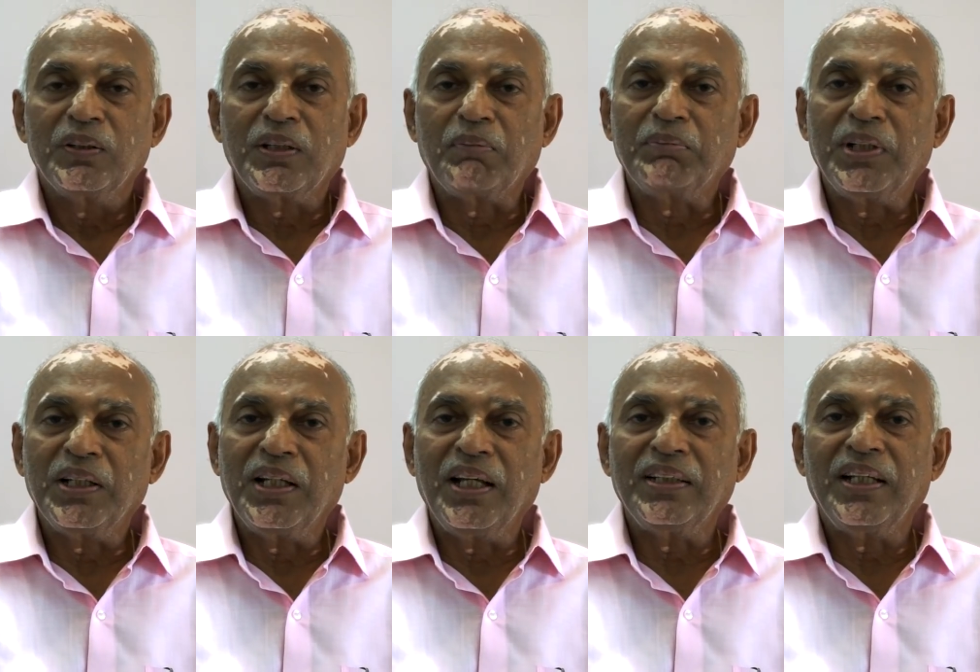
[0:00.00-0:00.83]
So,
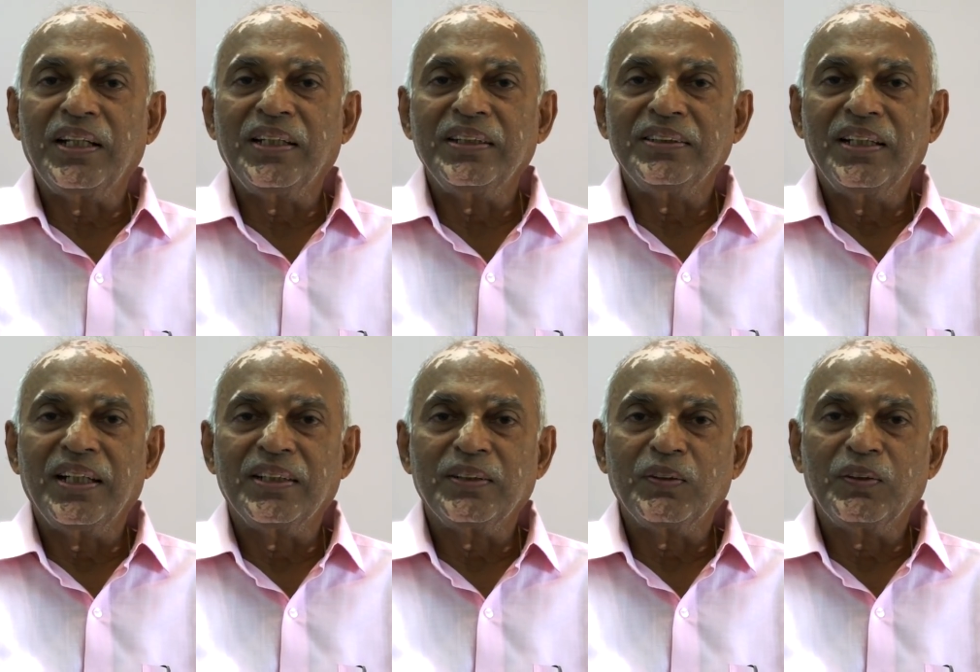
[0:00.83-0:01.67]
something like that is
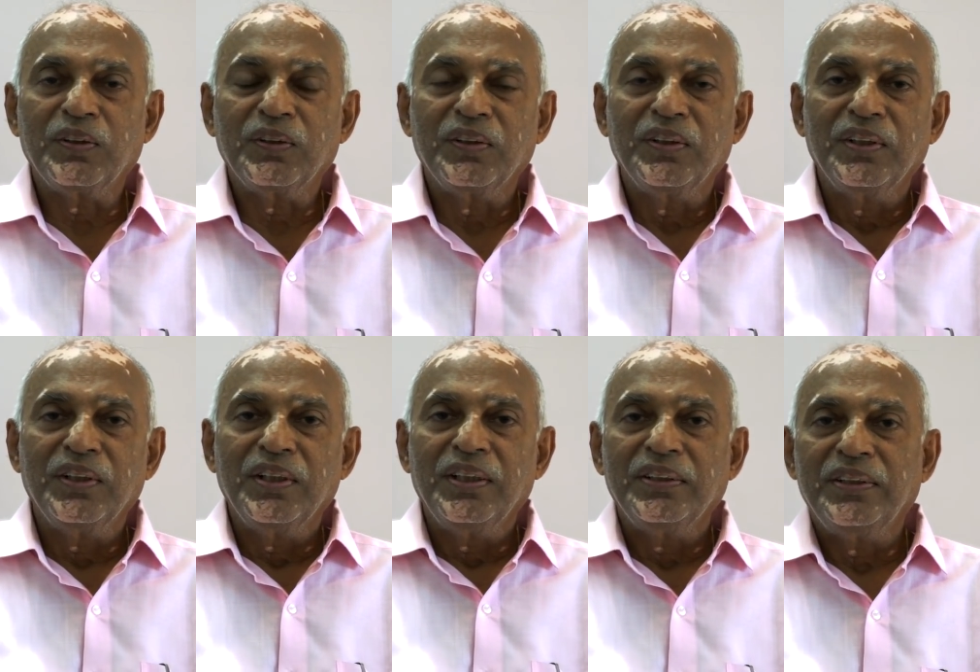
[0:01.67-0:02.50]
there. So,
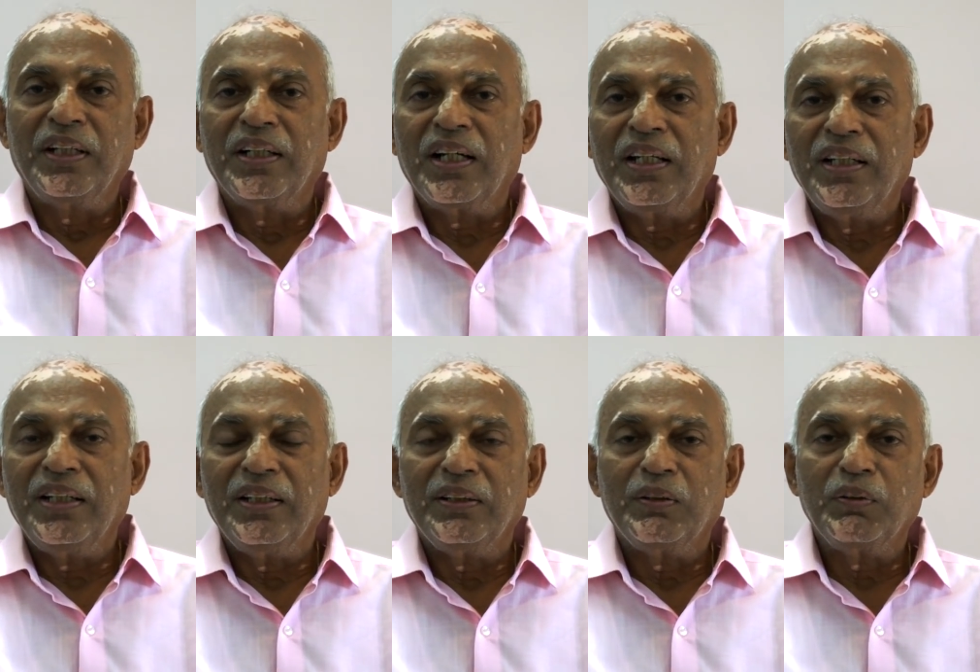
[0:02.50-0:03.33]

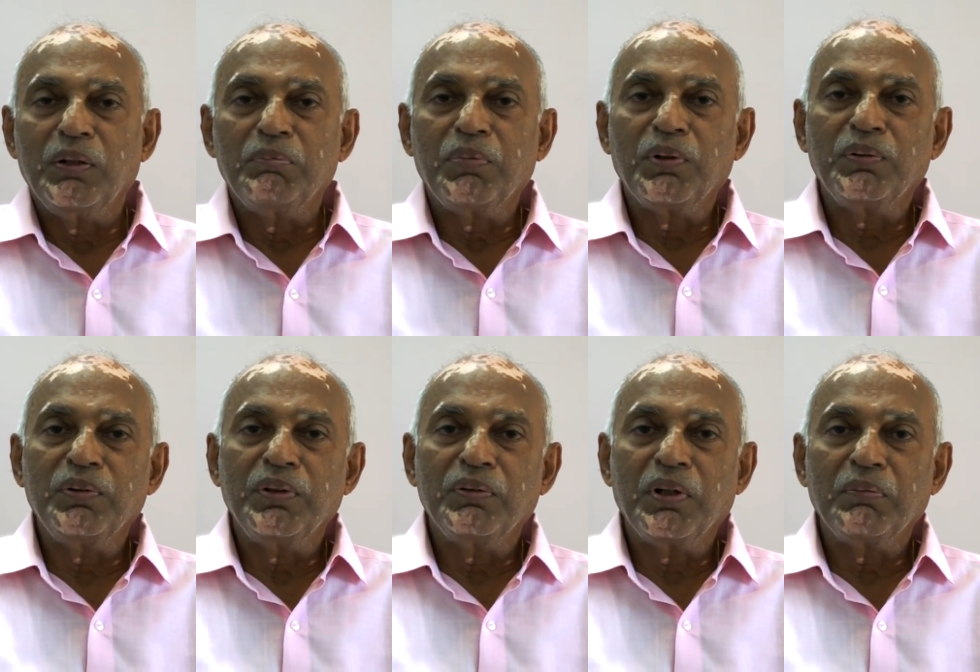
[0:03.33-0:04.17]
generally to
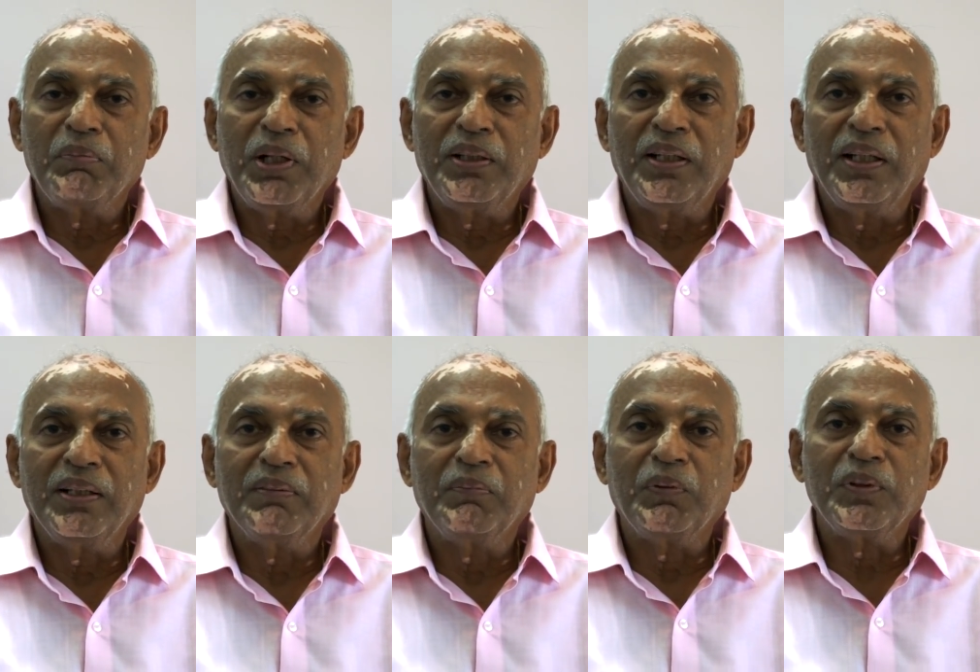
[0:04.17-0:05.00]
improve your breathing,
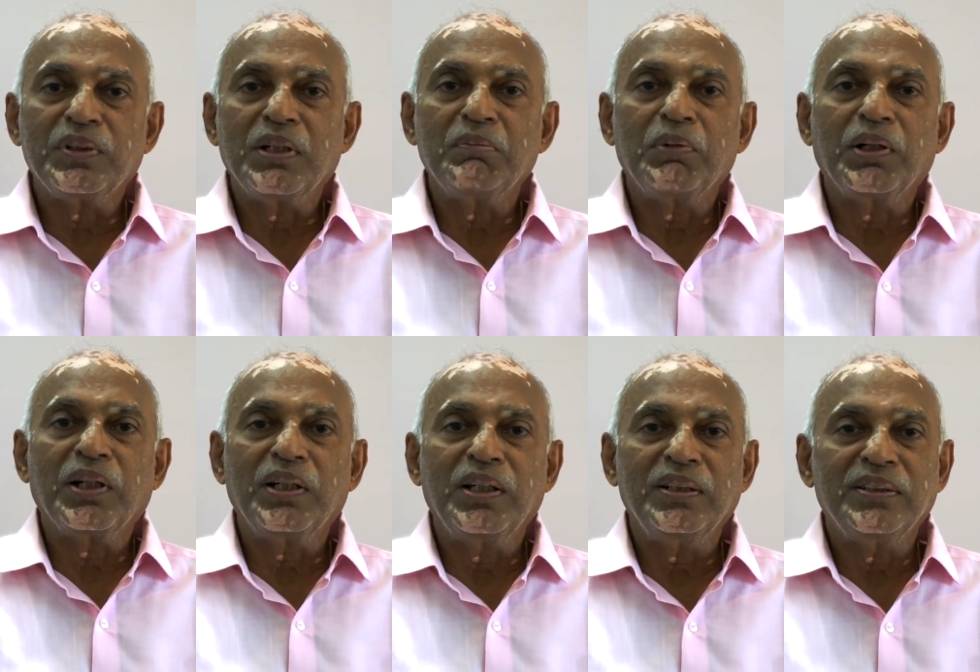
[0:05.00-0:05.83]
most
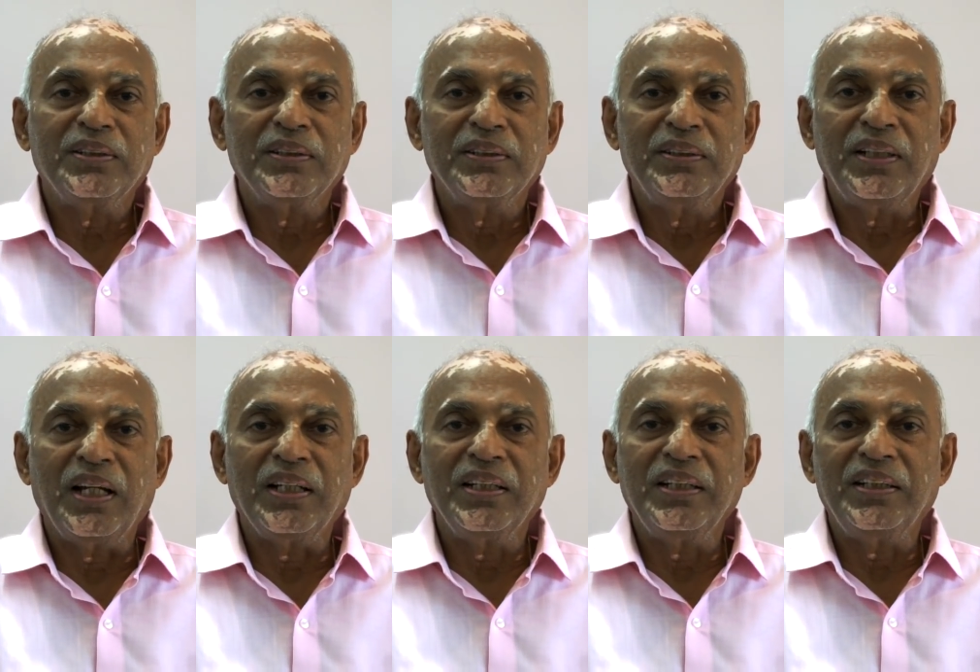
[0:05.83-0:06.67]
important is
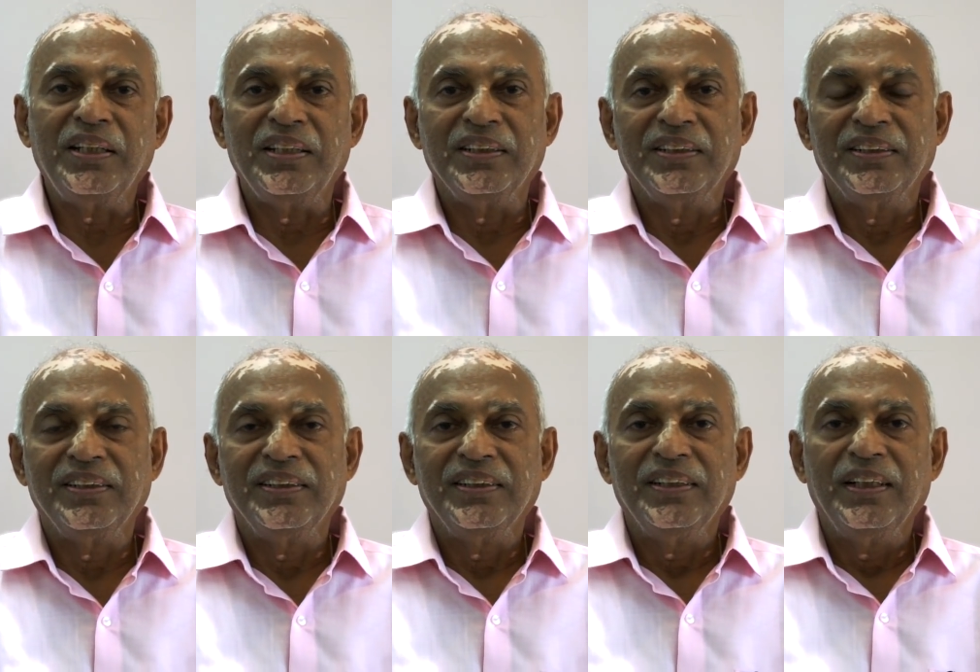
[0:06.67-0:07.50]
jalnidhi,
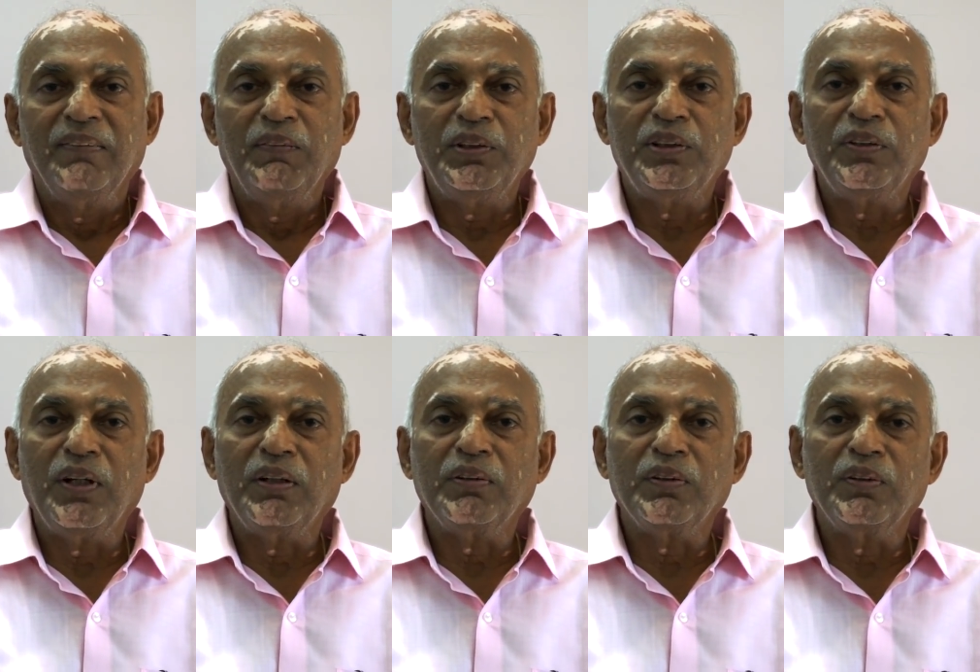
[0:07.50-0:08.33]
which you
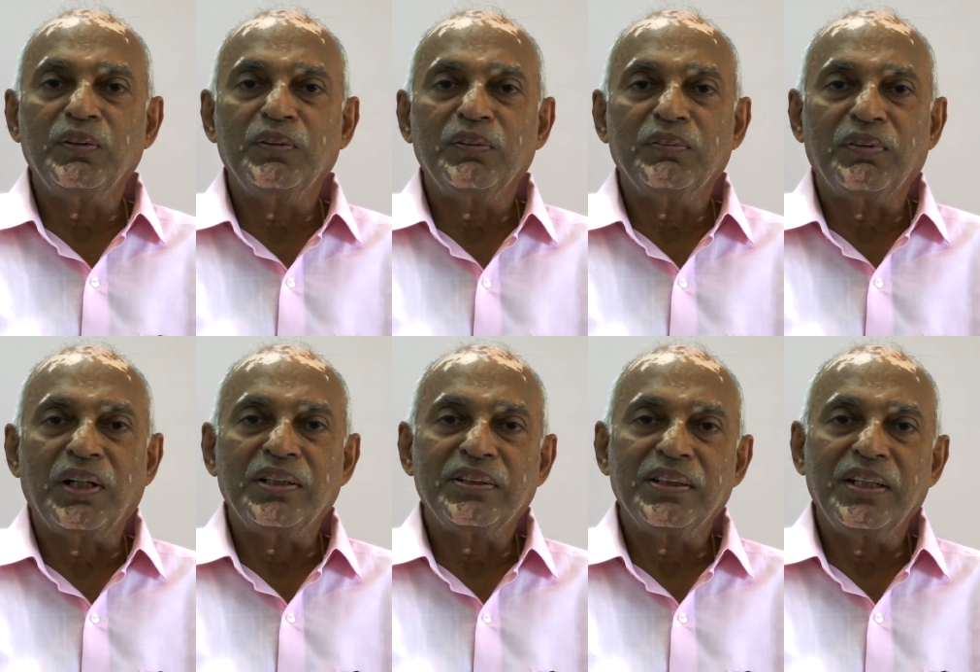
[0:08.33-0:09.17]
have to do
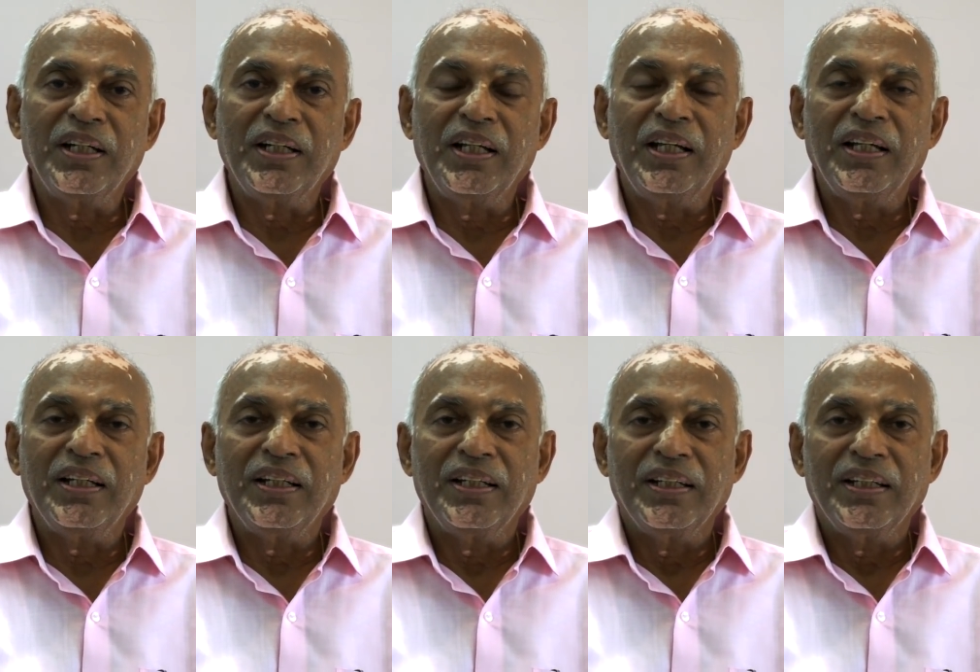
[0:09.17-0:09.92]
once in a day,